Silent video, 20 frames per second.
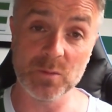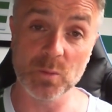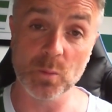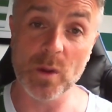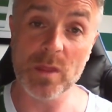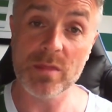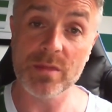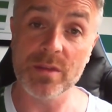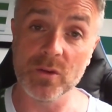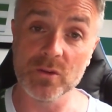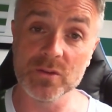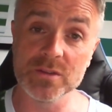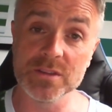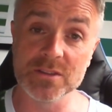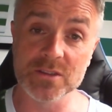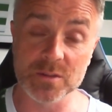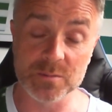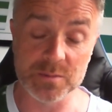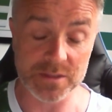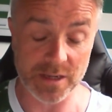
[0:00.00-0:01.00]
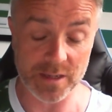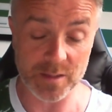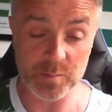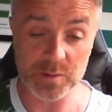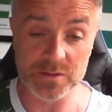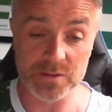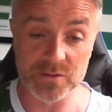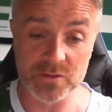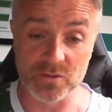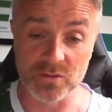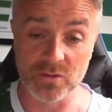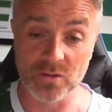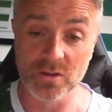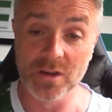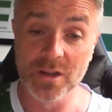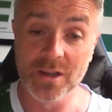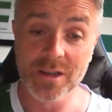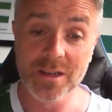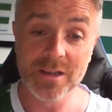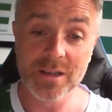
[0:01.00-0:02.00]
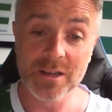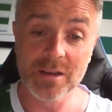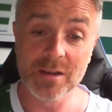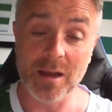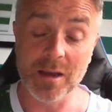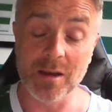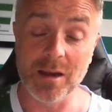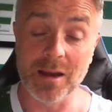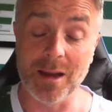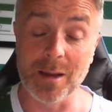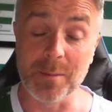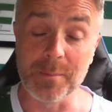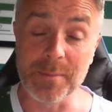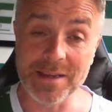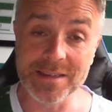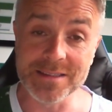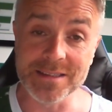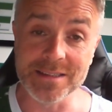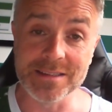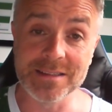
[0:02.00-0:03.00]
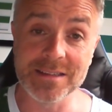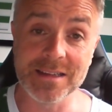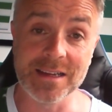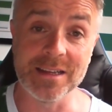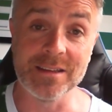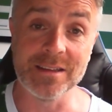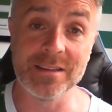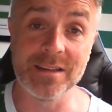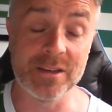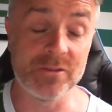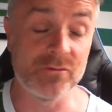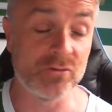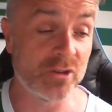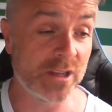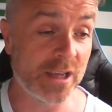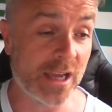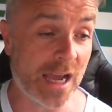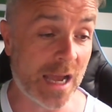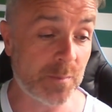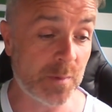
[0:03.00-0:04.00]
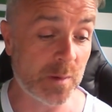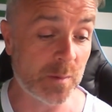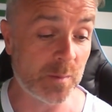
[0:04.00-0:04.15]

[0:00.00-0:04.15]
1,000 subscribers, so amazing and really happy.